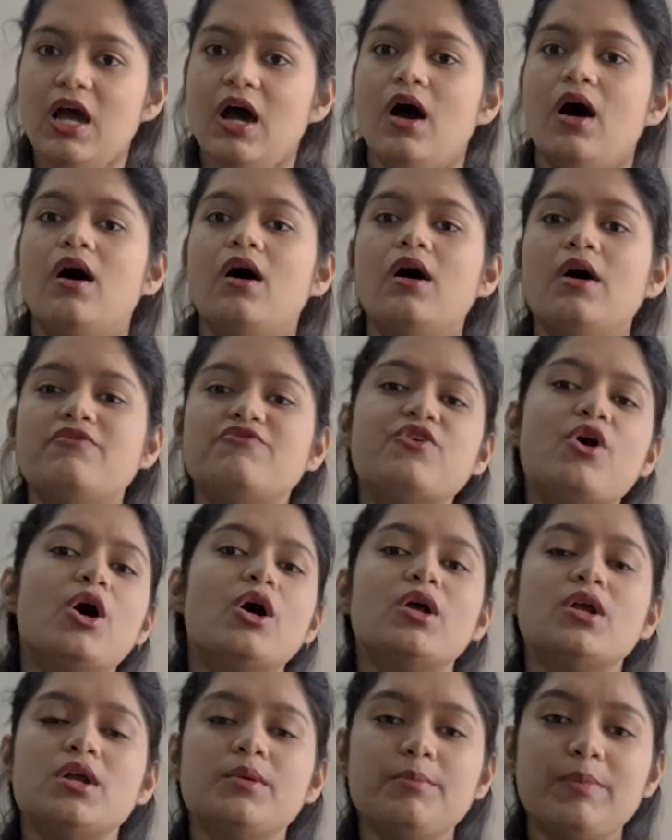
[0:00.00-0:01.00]
Uh,
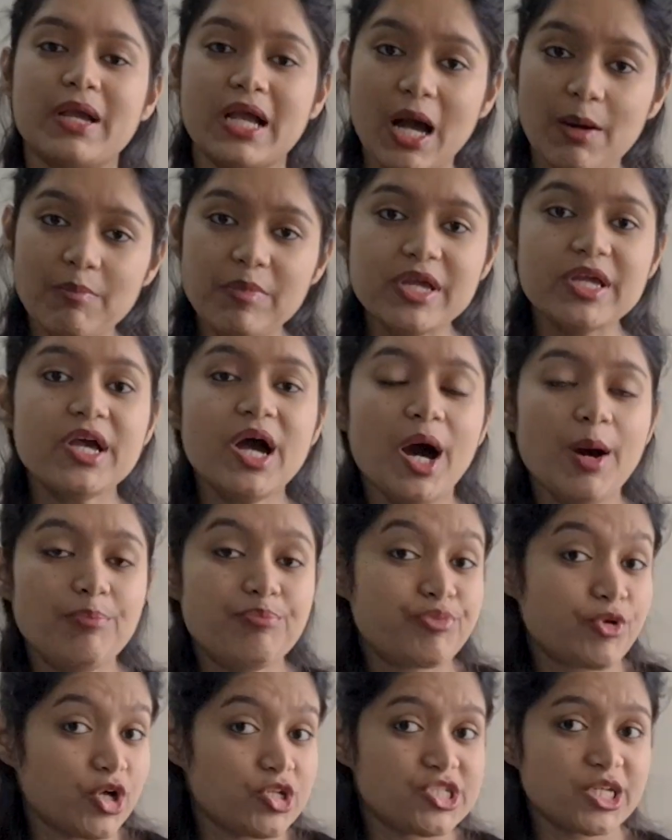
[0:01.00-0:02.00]
for becoming a
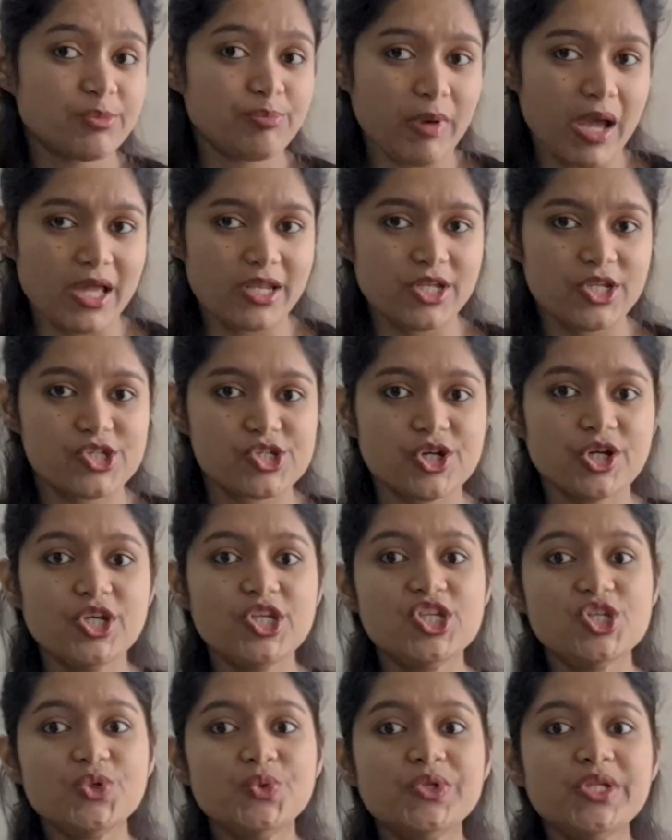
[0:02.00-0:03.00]
project manager,
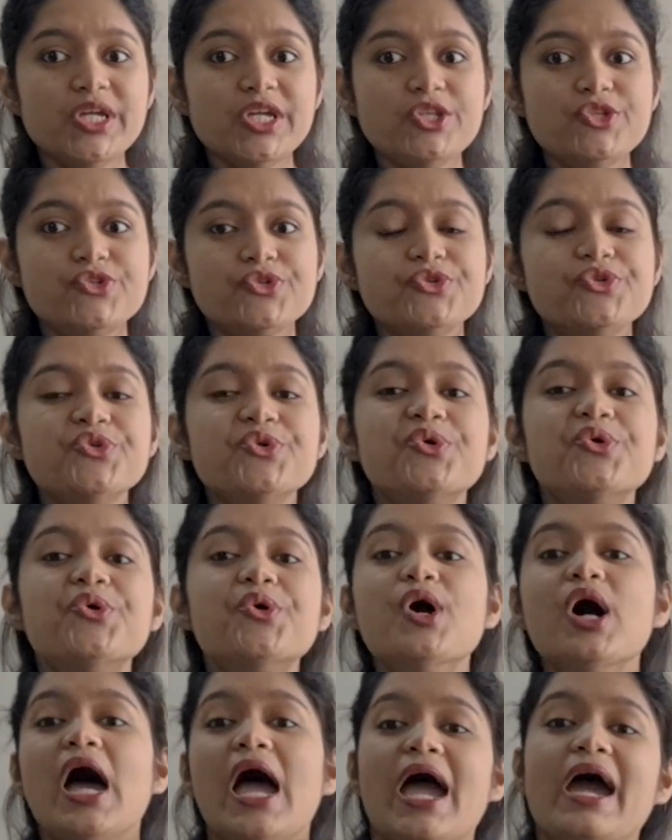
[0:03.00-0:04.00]
you need to
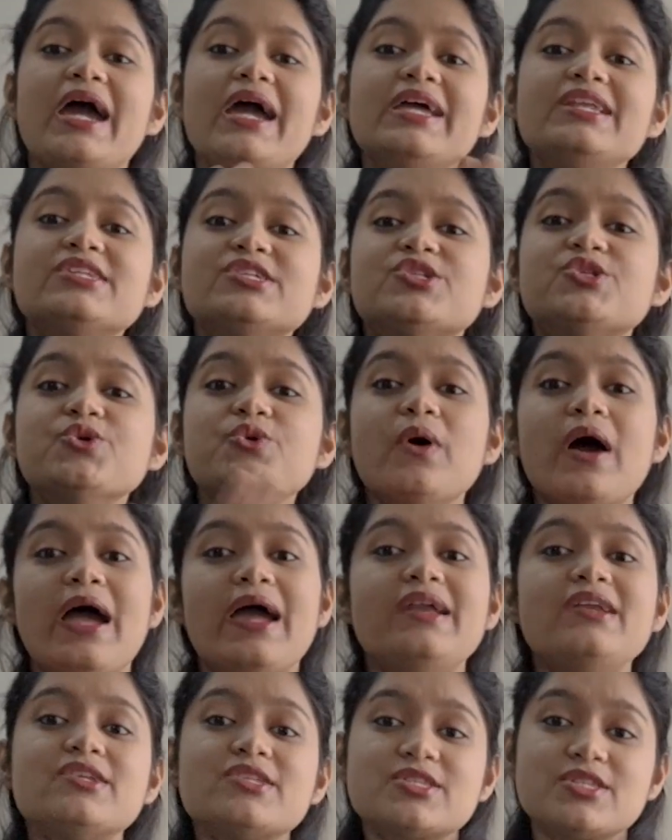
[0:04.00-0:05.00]
know
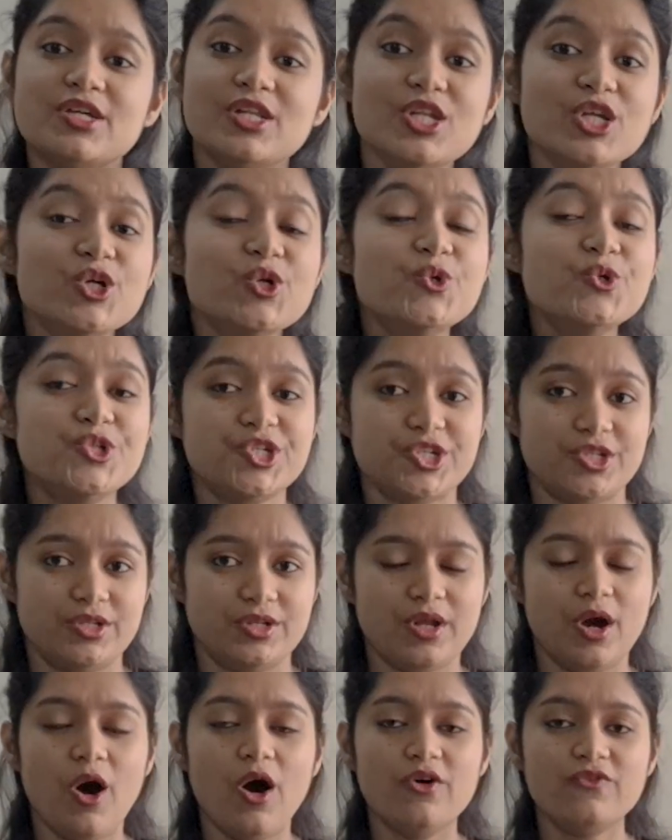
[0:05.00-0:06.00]
end-to-end
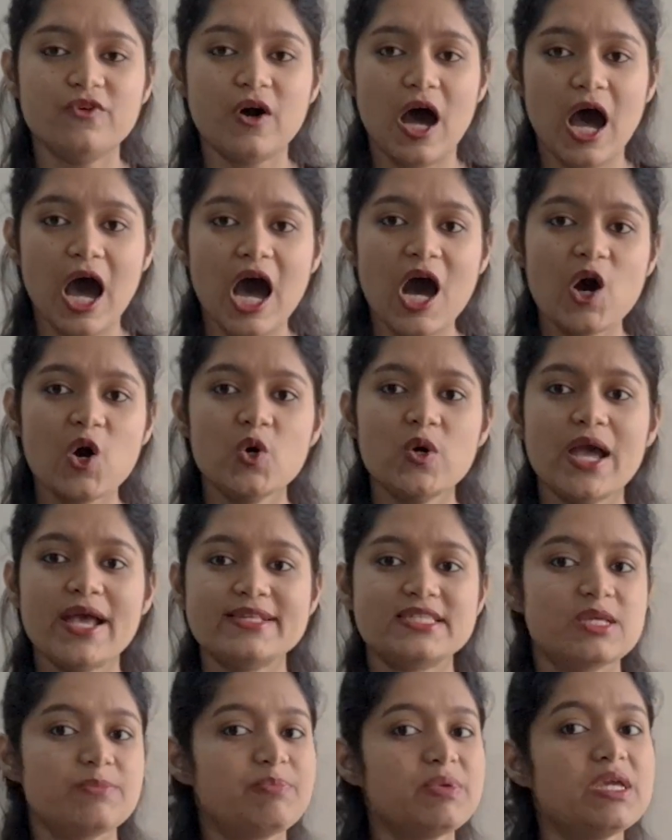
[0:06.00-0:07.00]
solution of how
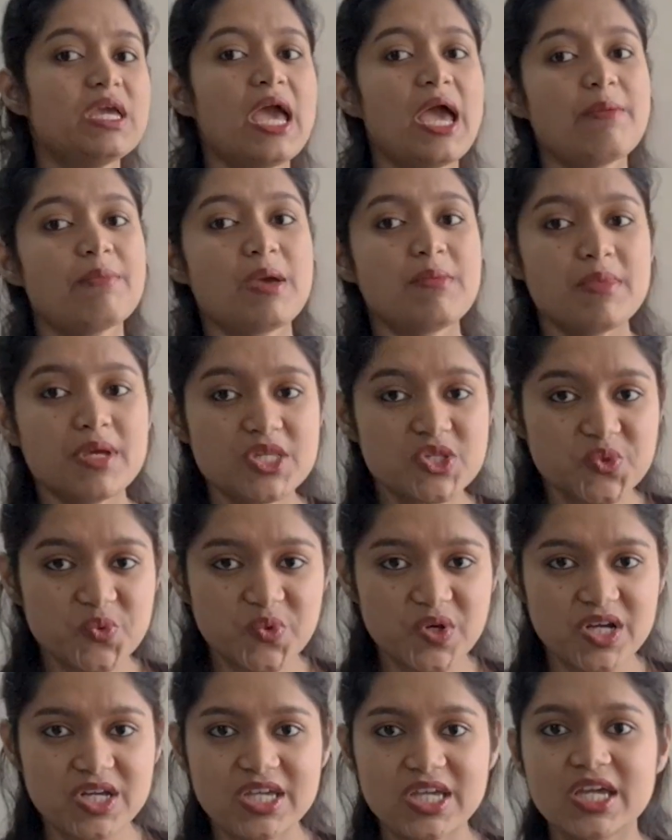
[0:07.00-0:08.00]
SAP MM is
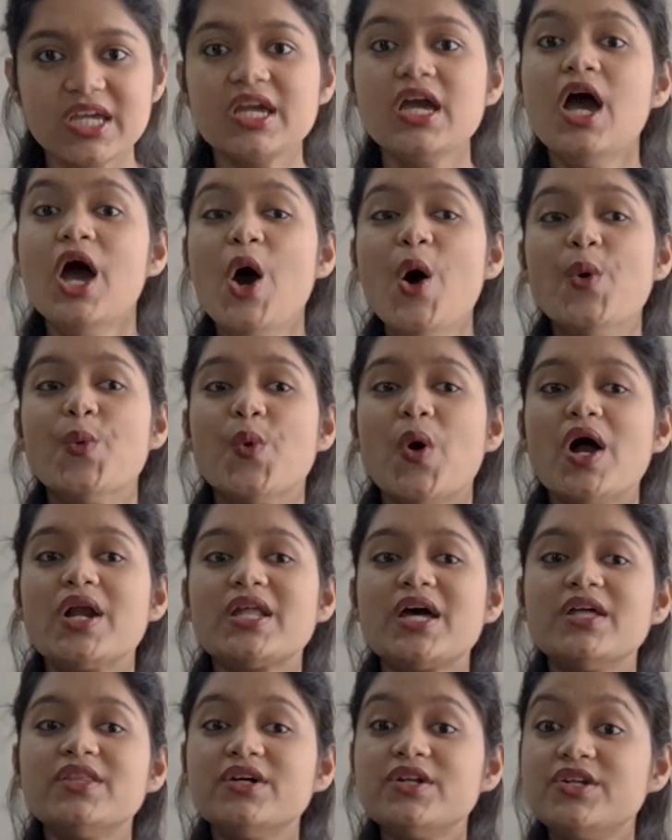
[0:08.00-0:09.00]
working, what
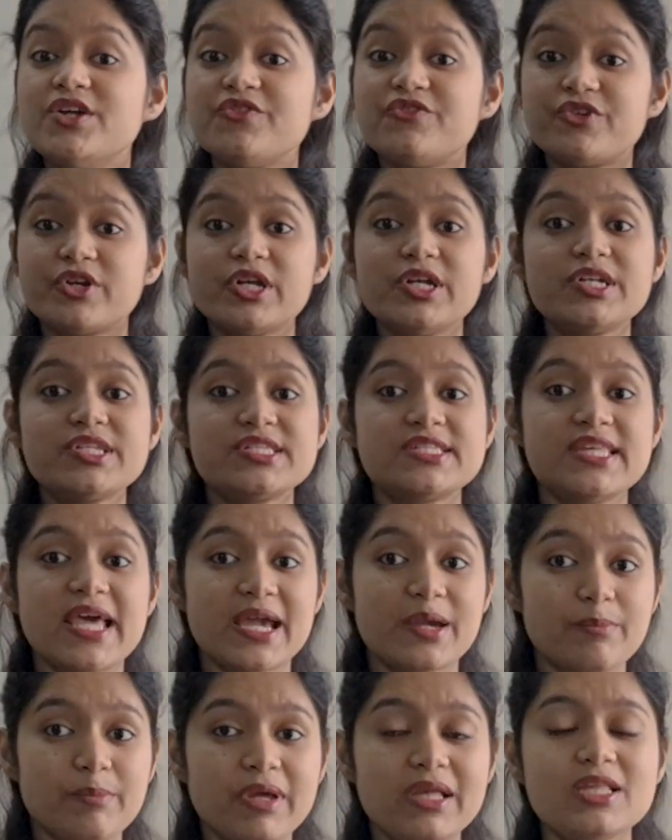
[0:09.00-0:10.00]
are the different
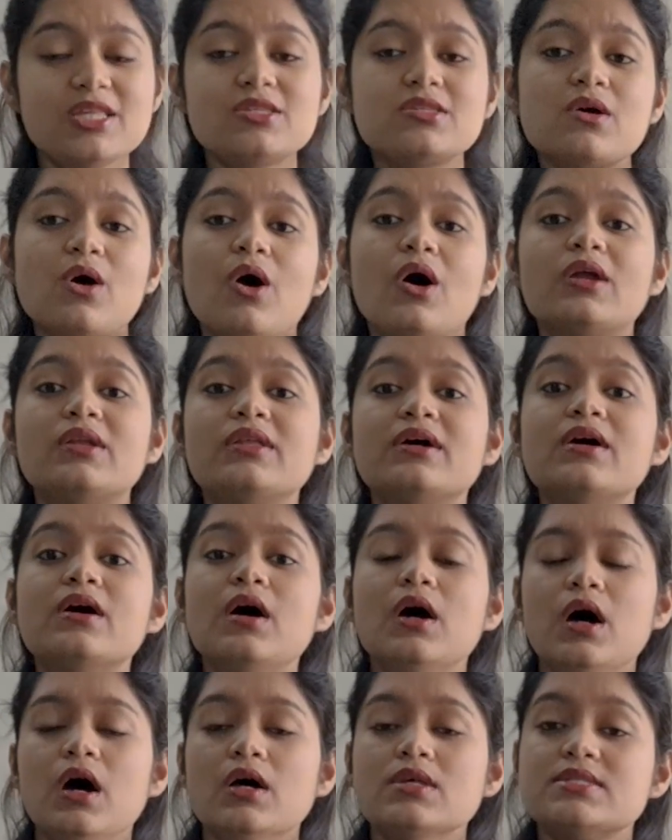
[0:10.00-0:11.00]
segments or the
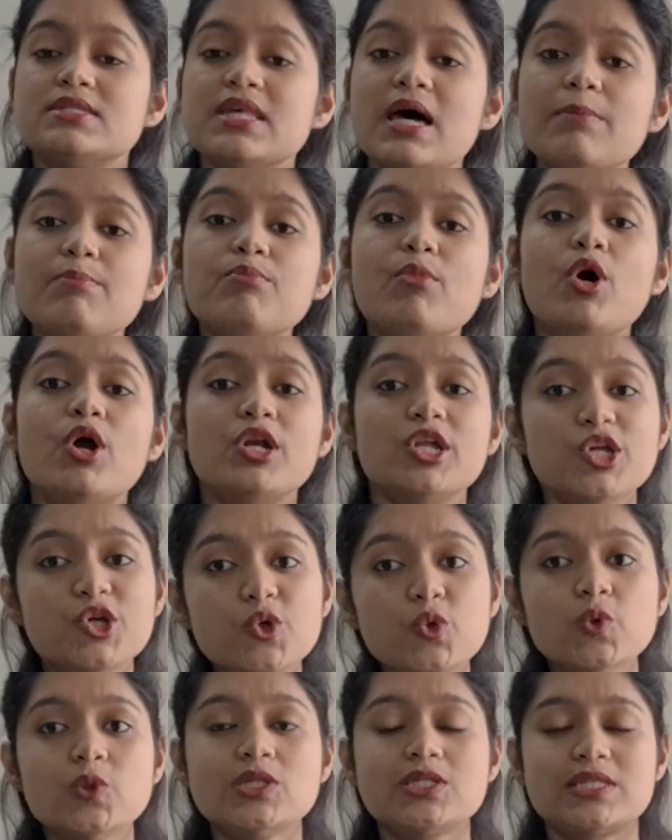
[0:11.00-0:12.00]

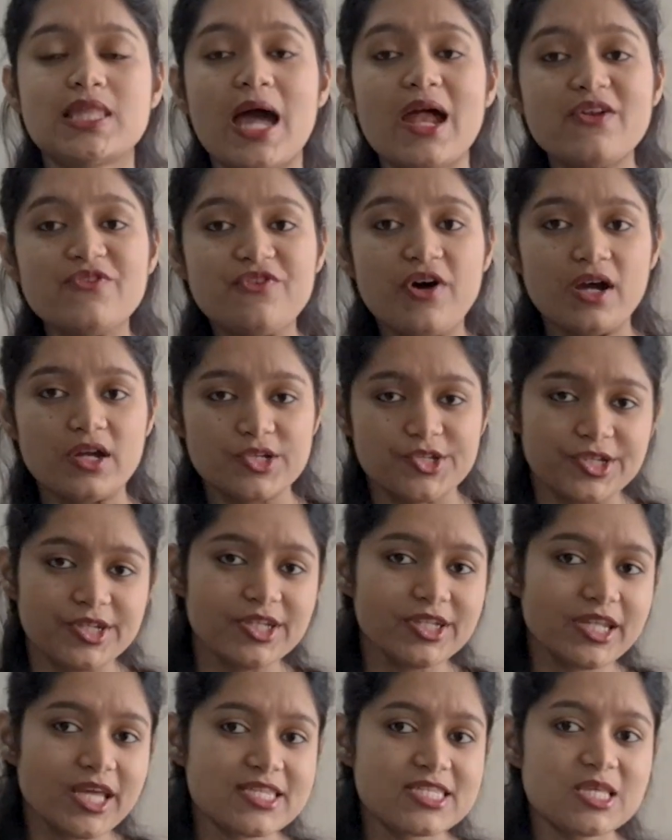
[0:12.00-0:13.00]
sub-modules that function
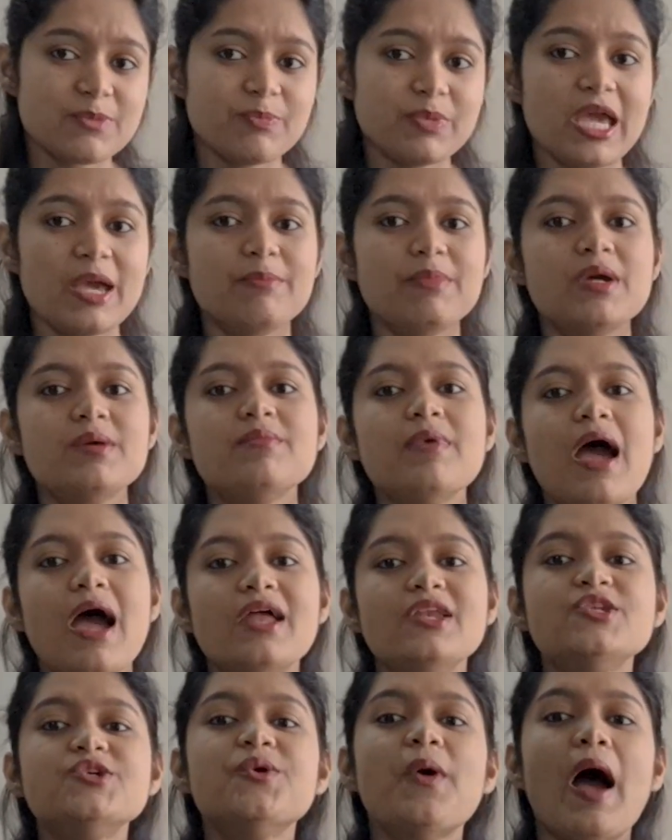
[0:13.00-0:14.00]
in SAP MM
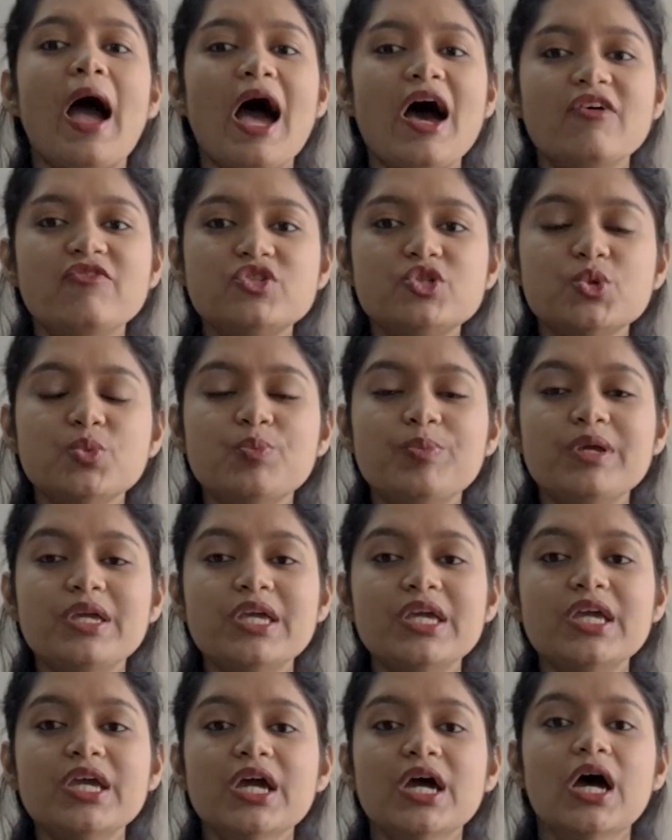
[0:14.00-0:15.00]
and you have to
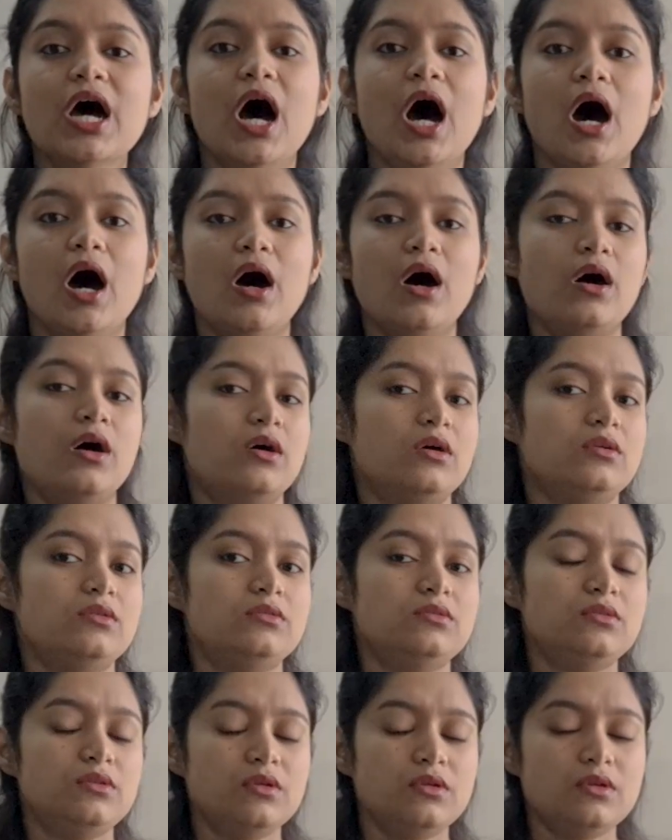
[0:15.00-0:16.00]
be
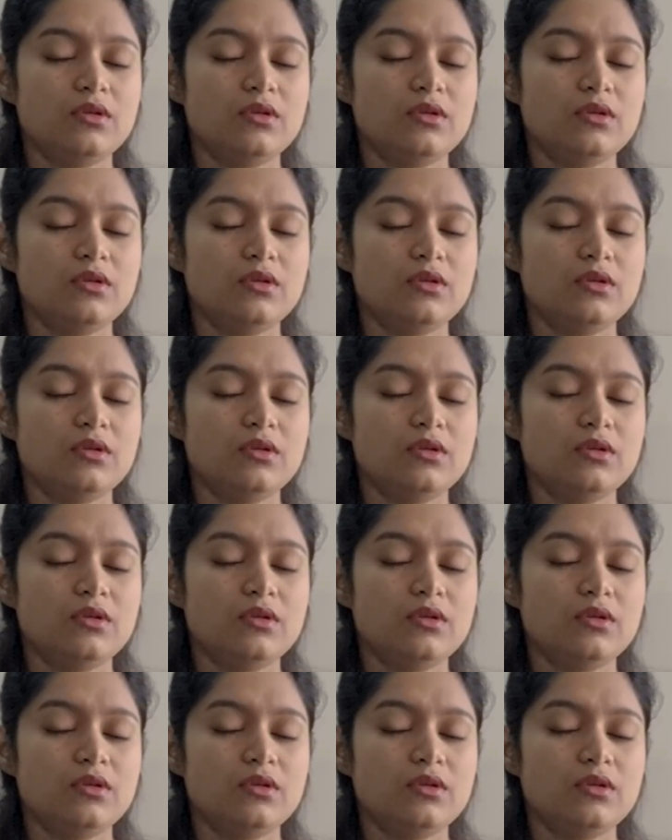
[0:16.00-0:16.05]
uh,